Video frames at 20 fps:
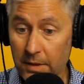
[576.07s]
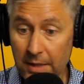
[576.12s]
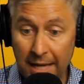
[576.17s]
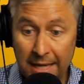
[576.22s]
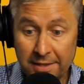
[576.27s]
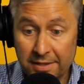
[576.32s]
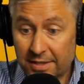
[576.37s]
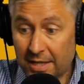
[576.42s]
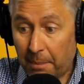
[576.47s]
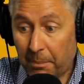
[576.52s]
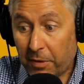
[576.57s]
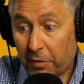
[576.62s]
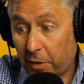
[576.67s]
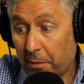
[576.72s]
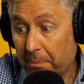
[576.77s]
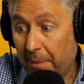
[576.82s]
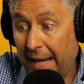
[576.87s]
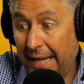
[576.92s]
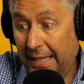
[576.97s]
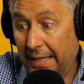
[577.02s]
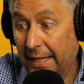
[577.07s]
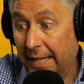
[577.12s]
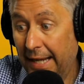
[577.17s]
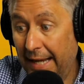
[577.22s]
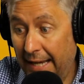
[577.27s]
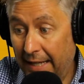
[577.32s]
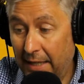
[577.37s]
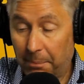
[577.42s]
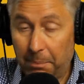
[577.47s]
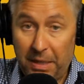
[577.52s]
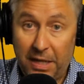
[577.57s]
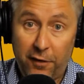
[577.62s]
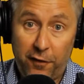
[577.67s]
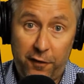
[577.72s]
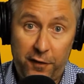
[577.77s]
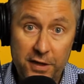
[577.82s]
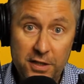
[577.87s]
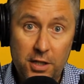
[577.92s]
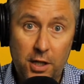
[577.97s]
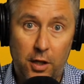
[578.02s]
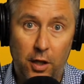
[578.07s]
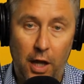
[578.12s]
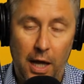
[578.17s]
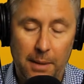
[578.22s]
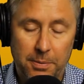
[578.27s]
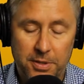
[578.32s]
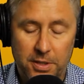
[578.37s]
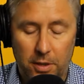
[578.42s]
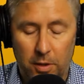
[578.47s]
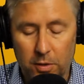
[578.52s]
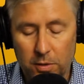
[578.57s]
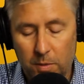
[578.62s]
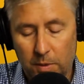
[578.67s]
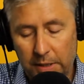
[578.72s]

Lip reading: And some of them might end up being physical obstacles.